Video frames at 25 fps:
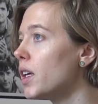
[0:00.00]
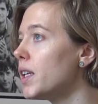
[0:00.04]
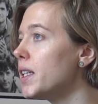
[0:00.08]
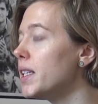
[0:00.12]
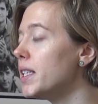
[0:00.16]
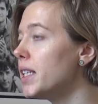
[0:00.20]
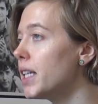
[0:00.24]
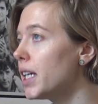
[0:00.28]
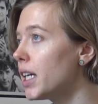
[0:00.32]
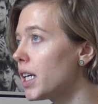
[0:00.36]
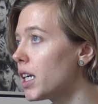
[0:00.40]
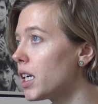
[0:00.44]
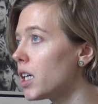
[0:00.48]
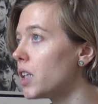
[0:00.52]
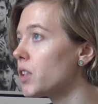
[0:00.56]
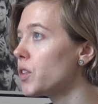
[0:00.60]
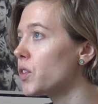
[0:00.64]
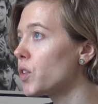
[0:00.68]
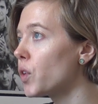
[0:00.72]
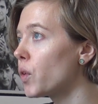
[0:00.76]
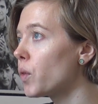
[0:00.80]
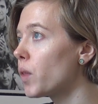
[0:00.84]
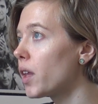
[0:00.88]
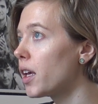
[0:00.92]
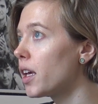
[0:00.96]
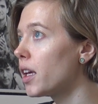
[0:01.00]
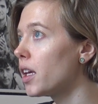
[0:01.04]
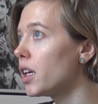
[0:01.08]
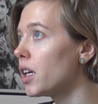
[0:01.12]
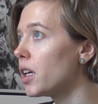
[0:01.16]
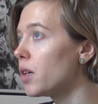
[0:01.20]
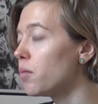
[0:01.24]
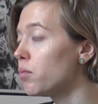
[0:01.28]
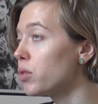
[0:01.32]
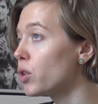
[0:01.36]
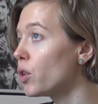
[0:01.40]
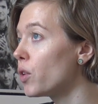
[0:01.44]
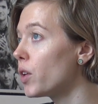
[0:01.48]
Yeah, so they
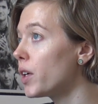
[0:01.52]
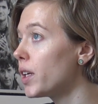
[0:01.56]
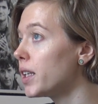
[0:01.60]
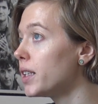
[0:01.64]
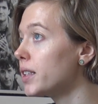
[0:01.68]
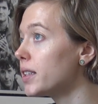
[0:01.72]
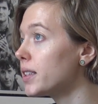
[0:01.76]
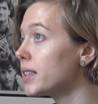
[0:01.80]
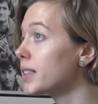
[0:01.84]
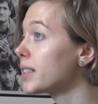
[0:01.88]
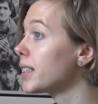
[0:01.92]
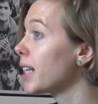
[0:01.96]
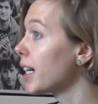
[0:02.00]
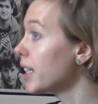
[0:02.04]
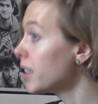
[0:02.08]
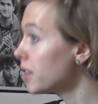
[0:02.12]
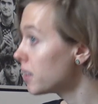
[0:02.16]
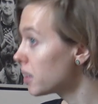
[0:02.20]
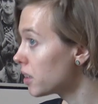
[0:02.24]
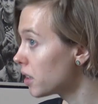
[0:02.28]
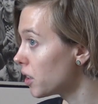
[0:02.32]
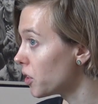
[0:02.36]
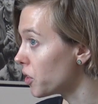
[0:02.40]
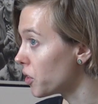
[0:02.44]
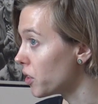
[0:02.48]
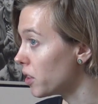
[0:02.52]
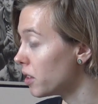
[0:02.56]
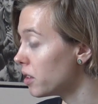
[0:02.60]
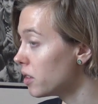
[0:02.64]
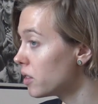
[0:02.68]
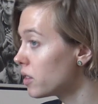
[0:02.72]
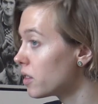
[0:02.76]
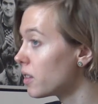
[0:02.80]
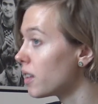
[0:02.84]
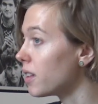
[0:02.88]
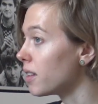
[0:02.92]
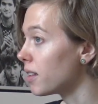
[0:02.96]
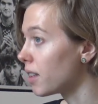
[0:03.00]
employed
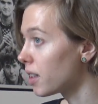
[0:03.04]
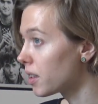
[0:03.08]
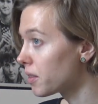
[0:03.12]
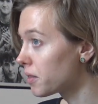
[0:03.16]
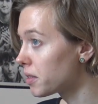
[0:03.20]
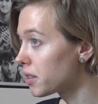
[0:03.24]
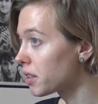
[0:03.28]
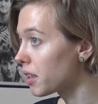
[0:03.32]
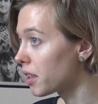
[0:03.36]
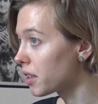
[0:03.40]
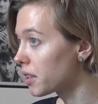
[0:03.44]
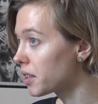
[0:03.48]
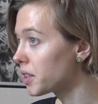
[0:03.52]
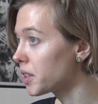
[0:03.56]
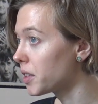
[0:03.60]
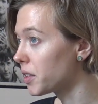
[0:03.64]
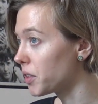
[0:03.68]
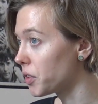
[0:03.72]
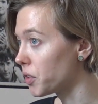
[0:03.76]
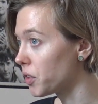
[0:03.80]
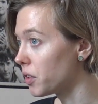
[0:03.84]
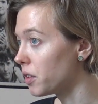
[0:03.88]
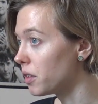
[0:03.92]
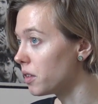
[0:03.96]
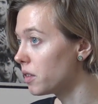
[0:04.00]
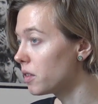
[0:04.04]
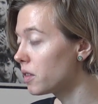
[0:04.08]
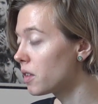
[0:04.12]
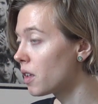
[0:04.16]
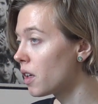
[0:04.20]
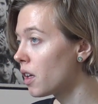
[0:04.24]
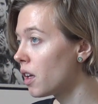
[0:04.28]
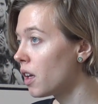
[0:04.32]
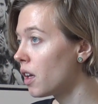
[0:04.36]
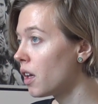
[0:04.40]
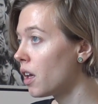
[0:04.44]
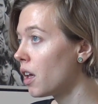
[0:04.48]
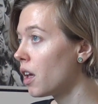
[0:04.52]
statisticians, a lot of statisticians,
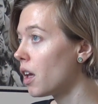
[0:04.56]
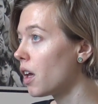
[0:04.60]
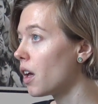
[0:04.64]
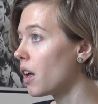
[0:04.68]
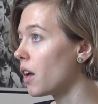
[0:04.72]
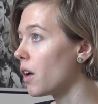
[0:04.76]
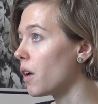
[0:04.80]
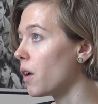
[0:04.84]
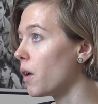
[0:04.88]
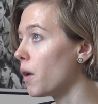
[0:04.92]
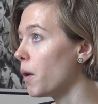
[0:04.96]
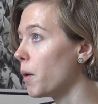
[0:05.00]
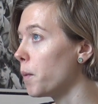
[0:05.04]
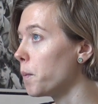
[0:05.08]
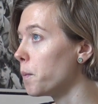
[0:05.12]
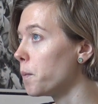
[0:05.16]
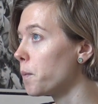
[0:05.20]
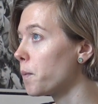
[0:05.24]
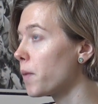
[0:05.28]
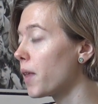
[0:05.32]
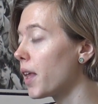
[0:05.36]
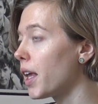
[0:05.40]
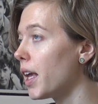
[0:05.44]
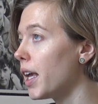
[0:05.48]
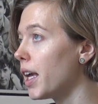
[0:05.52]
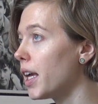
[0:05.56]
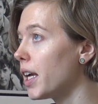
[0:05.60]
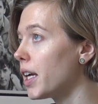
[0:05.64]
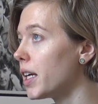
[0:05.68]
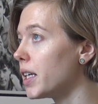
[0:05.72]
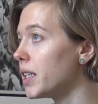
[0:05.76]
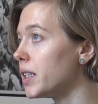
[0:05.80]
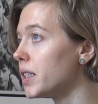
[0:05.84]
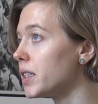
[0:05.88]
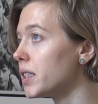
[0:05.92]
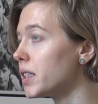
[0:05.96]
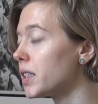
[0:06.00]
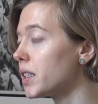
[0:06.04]

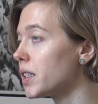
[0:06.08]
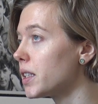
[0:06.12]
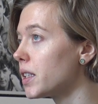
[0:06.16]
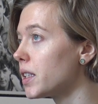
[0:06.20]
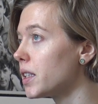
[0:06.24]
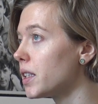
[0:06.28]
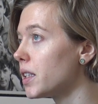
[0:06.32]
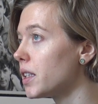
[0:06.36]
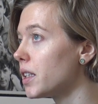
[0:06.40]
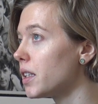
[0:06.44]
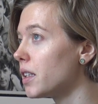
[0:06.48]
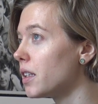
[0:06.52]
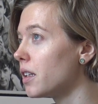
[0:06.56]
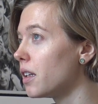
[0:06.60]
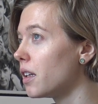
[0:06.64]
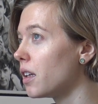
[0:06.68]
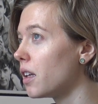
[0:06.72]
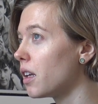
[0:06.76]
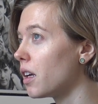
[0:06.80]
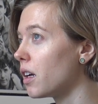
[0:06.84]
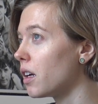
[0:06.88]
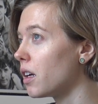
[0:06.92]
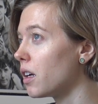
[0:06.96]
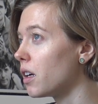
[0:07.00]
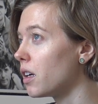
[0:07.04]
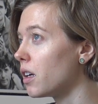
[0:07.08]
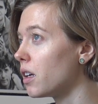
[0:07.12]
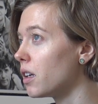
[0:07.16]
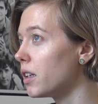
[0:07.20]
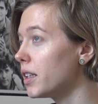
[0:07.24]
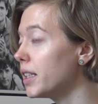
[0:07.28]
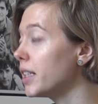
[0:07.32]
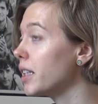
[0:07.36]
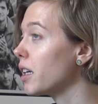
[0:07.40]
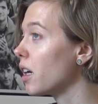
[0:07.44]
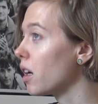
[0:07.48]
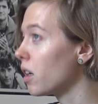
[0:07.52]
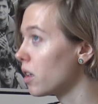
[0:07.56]
and
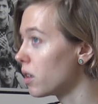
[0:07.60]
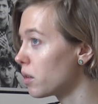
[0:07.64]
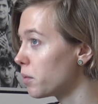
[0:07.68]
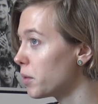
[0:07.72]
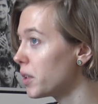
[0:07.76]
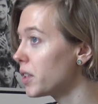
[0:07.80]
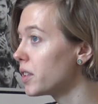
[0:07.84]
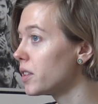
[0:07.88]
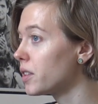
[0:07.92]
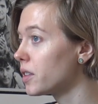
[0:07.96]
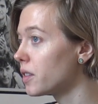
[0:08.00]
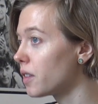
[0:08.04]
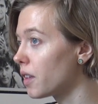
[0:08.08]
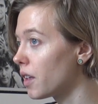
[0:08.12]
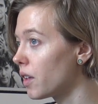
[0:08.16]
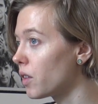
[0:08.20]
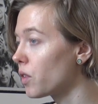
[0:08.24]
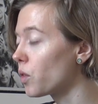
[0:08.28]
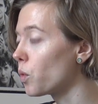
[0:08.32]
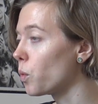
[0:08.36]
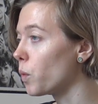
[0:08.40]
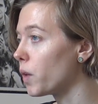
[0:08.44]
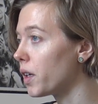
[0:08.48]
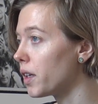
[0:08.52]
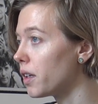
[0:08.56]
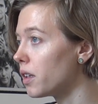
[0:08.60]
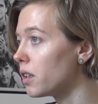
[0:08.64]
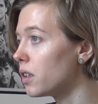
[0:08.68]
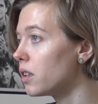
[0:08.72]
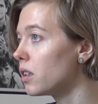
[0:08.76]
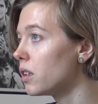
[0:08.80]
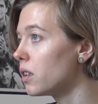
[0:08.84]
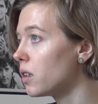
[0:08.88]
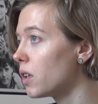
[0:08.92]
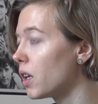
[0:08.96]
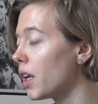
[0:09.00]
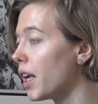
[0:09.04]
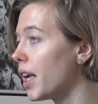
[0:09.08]
economists as
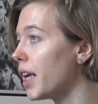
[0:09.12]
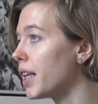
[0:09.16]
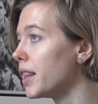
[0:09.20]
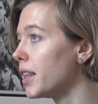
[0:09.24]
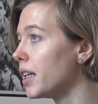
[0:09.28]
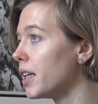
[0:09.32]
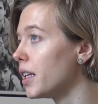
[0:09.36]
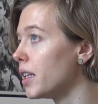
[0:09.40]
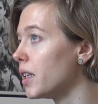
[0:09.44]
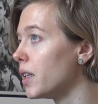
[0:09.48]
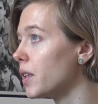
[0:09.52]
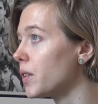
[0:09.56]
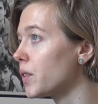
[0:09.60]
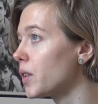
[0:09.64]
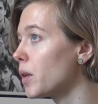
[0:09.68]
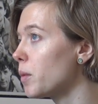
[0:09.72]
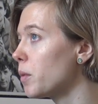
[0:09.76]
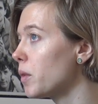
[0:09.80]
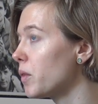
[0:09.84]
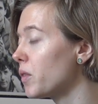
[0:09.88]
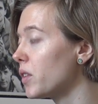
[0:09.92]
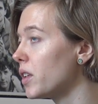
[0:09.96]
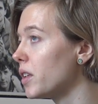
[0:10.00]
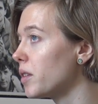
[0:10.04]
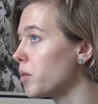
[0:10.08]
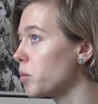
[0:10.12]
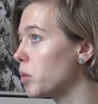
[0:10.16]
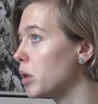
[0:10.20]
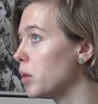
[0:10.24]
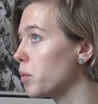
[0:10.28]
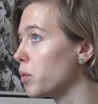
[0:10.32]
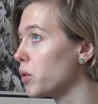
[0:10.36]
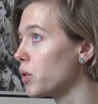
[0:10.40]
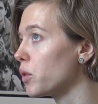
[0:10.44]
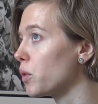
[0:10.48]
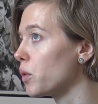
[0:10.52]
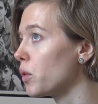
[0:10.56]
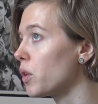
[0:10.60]
well. And then some of these
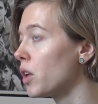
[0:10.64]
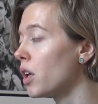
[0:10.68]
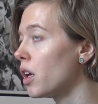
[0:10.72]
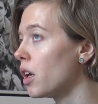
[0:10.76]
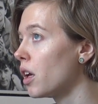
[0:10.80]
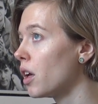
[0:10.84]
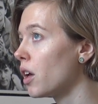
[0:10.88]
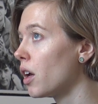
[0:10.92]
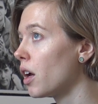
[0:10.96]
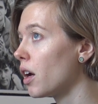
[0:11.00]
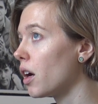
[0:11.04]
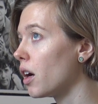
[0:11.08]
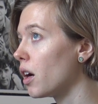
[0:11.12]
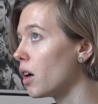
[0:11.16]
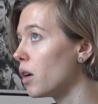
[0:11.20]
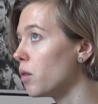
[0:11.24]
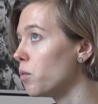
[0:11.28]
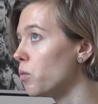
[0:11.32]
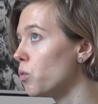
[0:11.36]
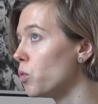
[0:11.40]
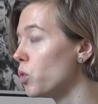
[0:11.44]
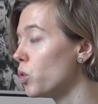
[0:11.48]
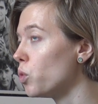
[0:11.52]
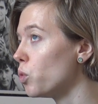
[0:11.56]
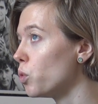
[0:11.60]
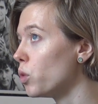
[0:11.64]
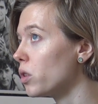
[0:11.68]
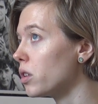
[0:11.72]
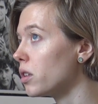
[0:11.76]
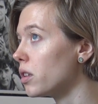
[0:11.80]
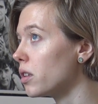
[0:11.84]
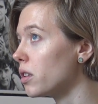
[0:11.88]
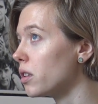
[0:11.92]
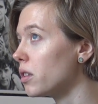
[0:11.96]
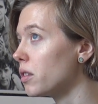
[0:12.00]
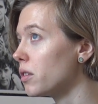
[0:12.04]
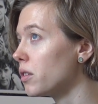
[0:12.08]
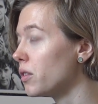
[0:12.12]
people
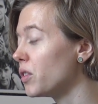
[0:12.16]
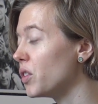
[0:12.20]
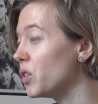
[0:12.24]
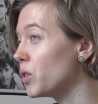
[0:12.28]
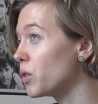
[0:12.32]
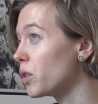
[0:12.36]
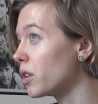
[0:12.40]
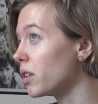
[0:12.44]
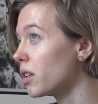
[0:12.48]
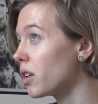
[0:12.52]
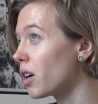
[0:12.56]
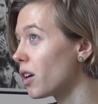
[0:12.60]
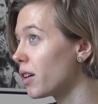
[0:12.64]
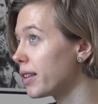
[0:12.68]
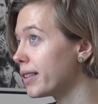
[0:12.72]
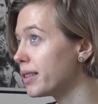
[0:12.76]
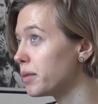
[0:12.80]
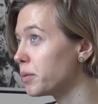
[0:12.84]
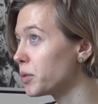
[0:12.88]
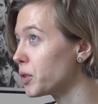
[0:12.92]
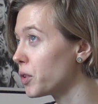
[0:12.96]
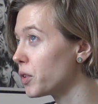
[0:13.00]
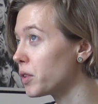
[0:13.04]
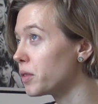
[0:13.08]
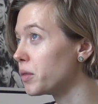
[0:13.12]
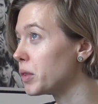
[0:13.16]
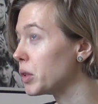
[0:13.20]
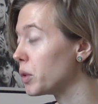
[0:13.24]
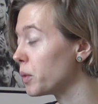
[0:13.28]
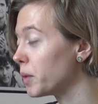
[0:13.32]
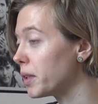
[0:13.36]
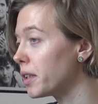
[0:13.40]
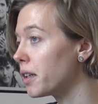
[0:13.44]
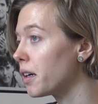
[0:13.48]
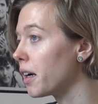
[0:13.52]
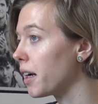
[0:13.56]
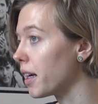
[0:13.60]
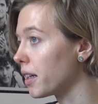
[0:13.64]
were, you could call them sort of
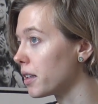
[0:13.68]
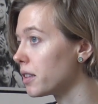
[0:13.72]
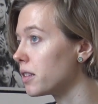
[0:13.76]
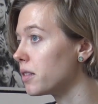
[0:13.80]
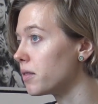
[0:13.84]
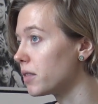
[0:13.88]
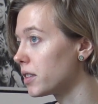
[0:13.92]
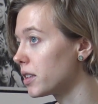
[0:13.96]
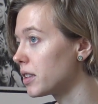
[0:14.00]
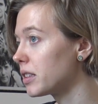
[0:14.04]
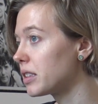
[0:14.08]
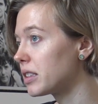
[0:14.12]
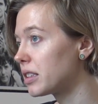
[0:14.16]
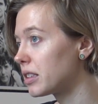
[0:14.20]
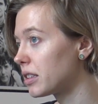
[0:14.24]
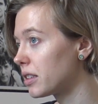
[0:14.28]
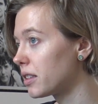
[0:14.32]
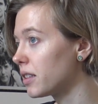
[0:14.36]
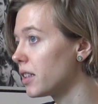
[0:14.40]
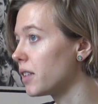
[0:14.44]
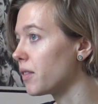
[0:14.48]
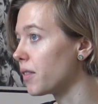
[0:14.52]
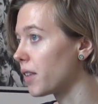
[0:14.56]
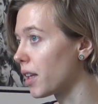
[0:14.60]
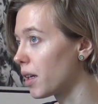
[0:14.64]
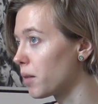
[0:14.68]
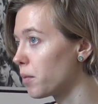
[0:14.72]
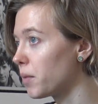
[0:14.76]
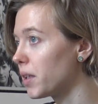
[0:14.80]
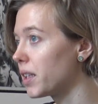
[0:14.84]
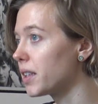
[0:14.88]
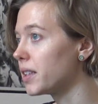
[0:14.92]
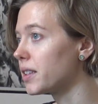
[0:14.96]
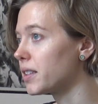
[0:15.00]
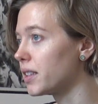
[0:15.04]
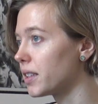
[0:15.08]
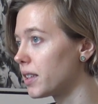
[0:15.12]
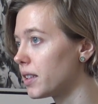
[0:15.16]
career activists, if that
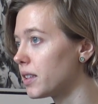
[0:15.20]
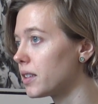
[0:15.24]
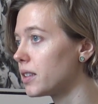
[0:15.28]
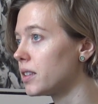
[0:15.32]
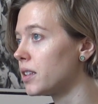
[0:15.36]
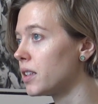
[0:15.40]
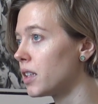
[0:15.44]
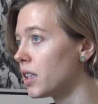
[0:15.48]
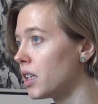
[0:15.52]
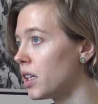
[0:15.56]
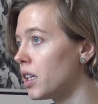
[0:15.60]
makes sense.